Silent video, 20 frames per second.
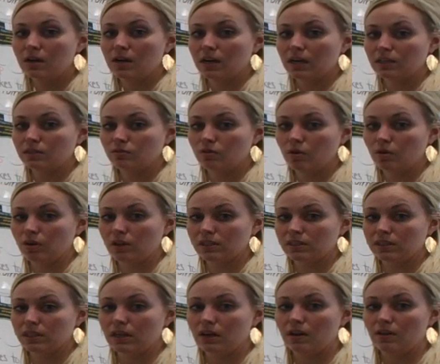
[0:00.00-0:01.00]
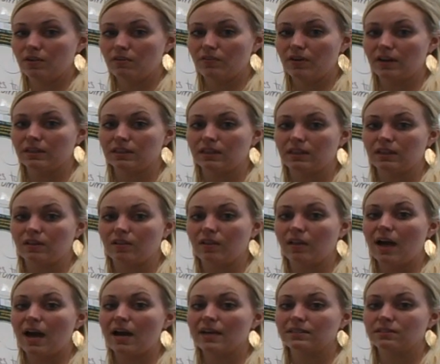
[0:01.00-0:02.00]
It's focusing on the fact that the
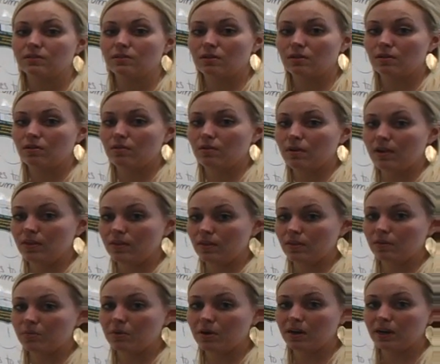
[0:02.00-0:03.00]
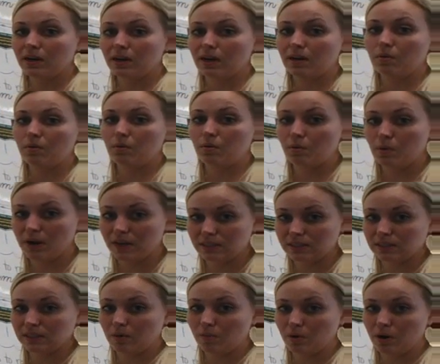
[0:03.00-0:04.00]
class and then the predicate went
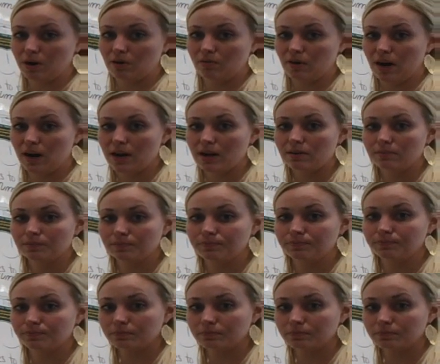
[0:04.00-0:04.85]
somewhere, right?